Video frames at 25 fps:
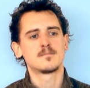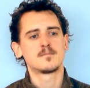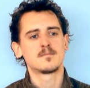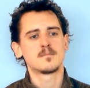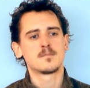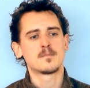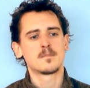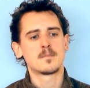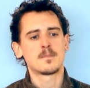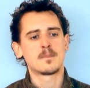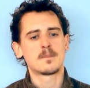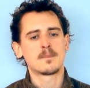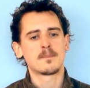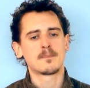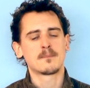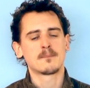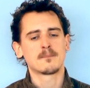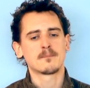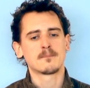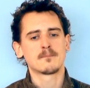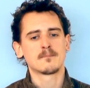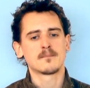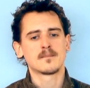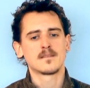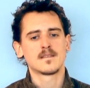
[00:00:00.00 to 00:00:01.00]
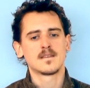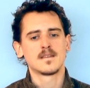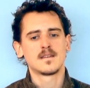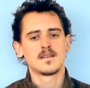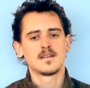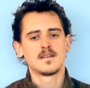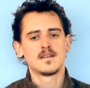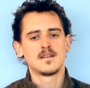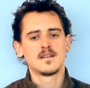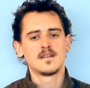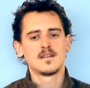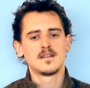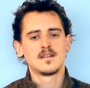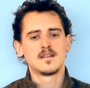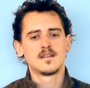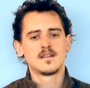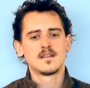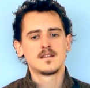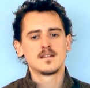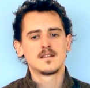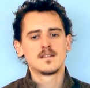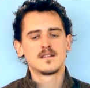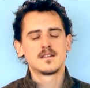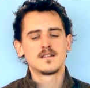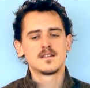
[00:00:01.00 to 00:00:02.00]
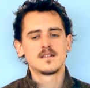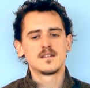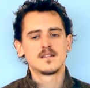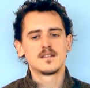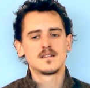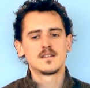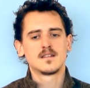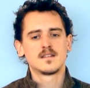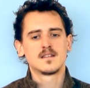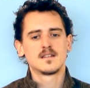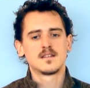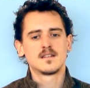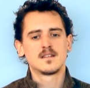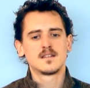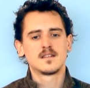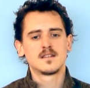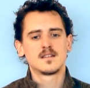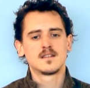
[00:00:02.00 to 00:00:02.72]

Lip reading: (no one is talking)